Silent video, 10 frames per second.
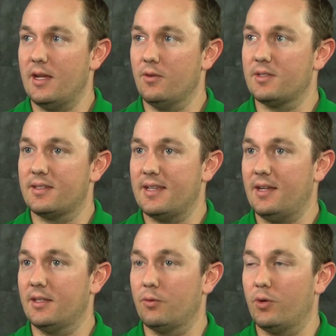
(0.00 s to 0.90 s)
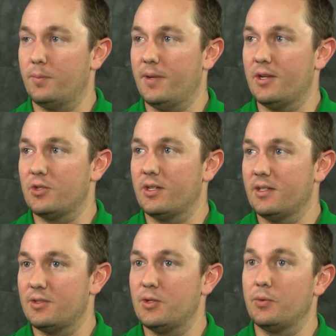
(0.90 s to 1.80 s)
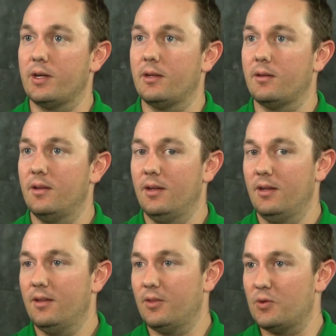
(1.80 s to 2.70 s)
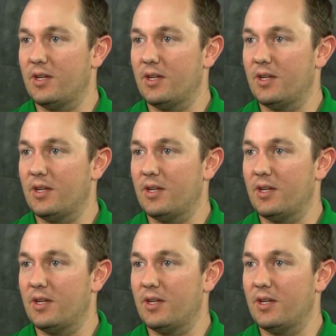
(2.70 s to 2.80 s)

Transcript: tells exactly what a patient is doing, their